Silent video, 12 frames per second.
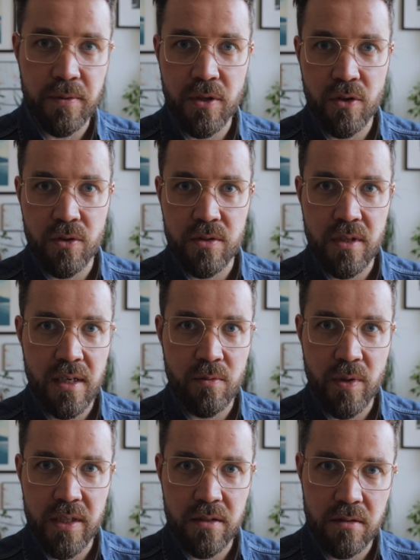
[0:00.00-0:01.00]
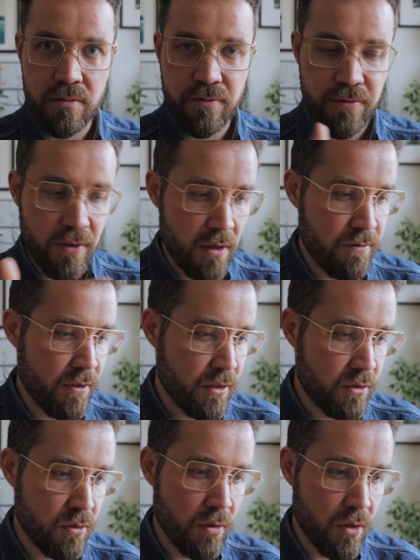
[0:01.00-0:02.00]
because I waited far
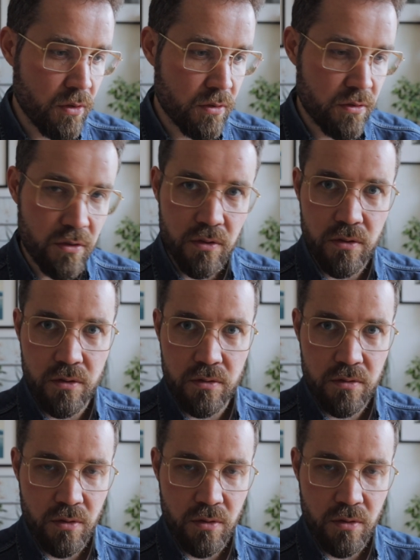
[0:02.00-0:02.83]
too long to